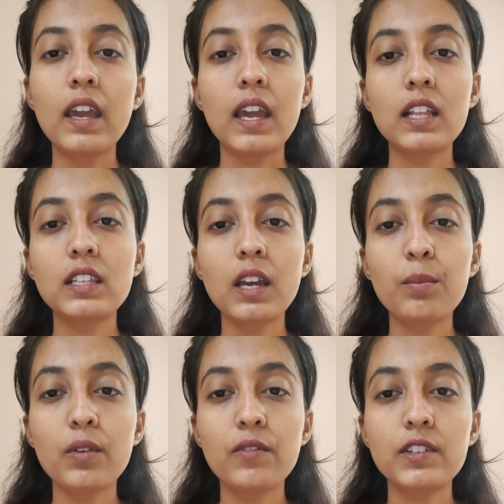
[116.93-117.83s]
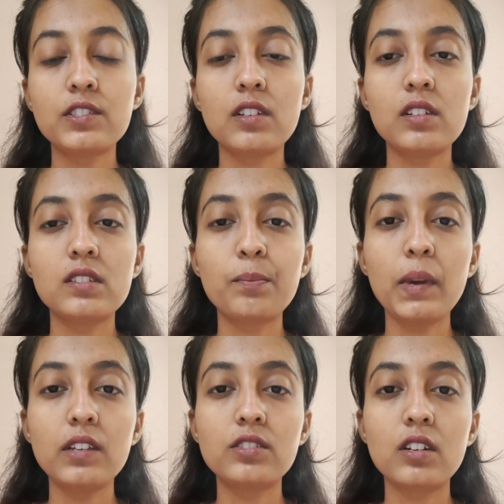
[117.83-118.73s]
Healthcare professionals,
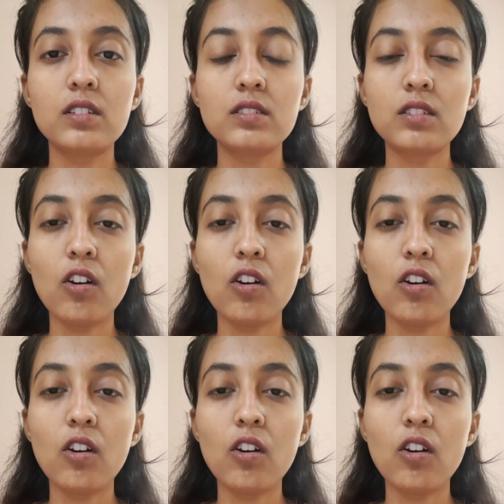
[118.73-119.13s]
patients,